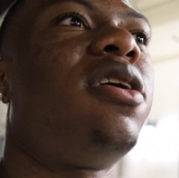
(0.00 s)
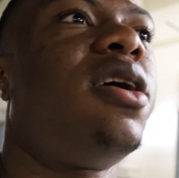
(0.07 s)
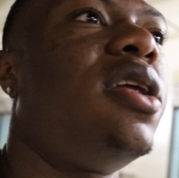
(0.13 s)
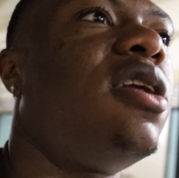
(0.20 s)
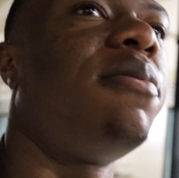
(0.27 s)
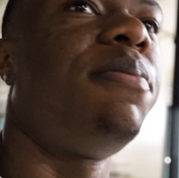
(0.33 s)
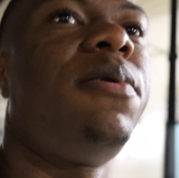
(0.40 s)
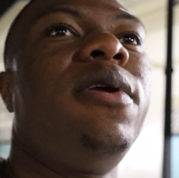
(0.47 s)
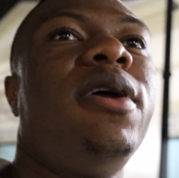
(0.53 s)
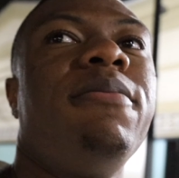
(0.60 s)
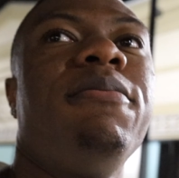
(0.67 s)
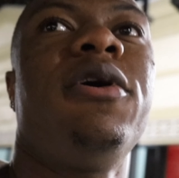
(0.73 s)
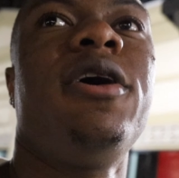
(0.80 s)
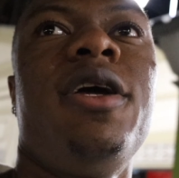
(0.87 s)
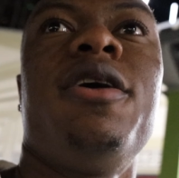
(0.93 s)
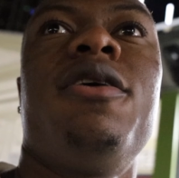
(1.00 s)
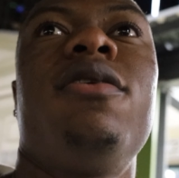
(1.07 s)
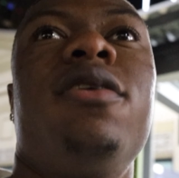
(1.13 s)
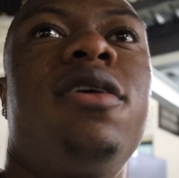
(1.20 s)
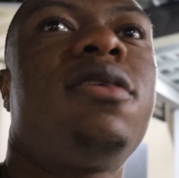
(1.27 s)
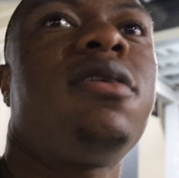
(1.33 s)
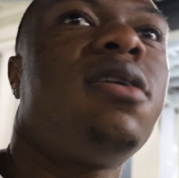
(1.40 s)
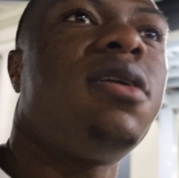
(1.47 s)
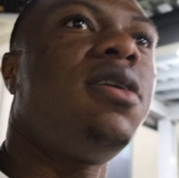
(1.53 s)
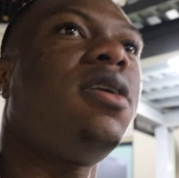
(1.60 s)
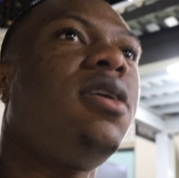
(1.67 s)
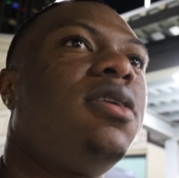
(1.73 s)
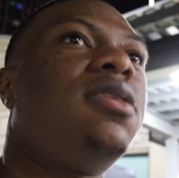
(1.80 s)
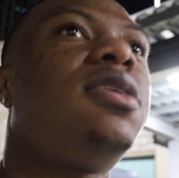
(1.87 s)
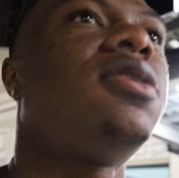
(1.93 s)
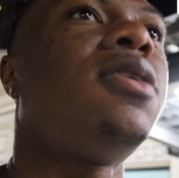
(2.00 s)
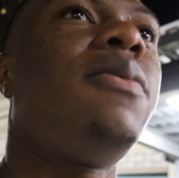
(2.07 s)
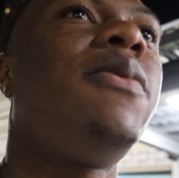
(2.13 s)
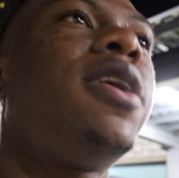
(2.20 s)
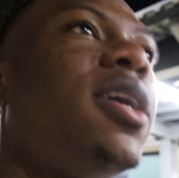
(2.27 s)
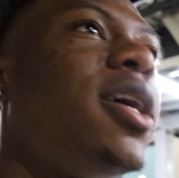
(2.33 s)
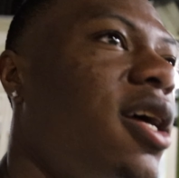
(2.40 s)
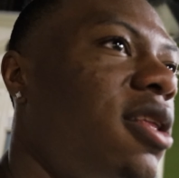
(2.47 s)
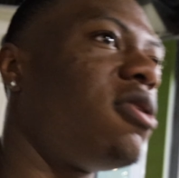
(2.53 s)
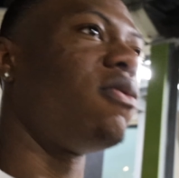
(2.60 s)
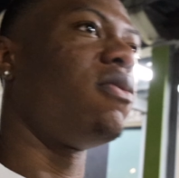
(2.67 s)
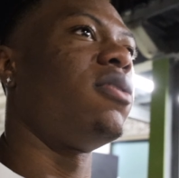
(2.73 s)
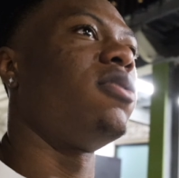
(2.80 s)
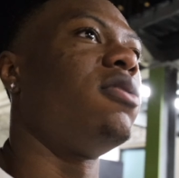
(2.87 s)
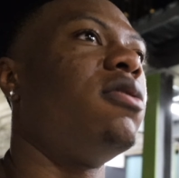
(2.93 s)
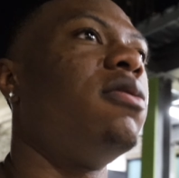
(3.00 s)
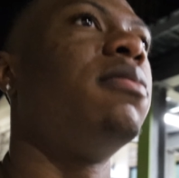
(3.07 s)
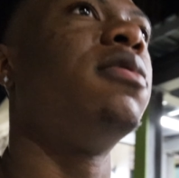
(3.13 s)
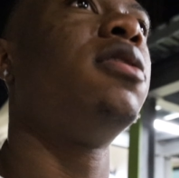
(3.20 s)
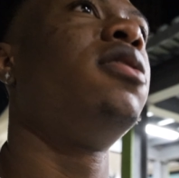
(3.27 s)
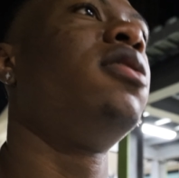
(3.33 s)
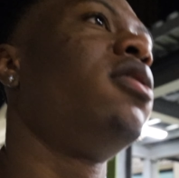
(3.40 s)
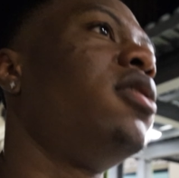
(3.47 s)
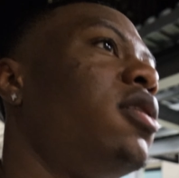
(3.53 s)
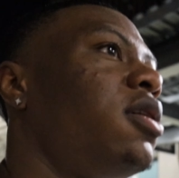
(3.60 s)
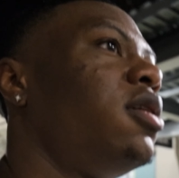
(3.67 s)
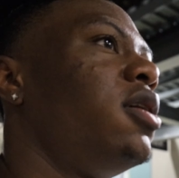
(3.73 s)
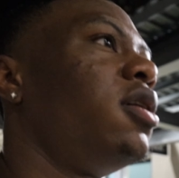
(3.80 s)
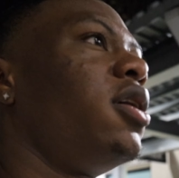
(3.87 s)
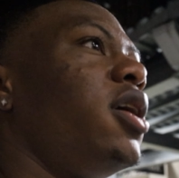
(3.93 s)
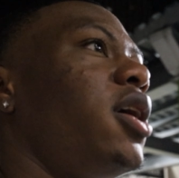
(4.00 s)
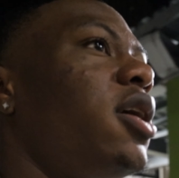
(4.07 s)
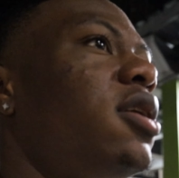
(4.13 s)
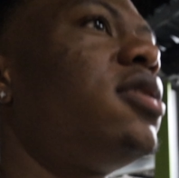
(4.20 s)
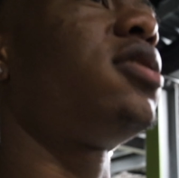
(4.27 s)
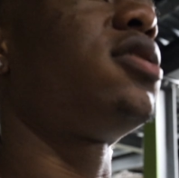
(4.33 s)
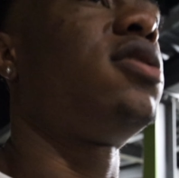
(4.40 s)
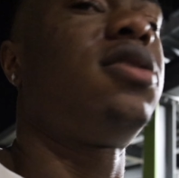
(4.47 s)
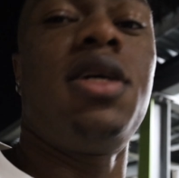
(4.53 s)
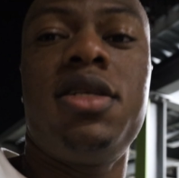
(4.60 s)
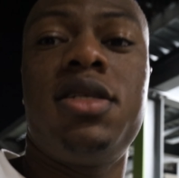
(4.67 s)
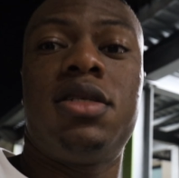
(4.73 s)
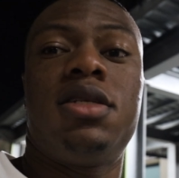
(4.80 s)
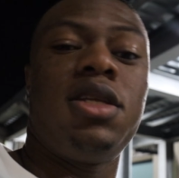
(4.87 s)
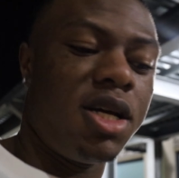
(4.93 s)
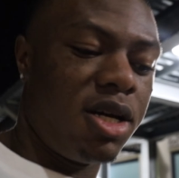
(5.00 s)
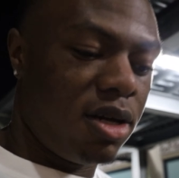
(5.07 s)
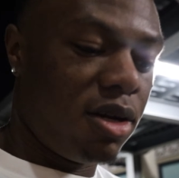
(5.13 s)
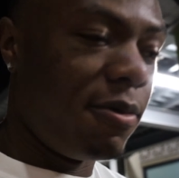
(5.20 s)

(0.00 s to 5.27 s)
end up putting money yeah. on a card so that we can get the room. It's it's lit,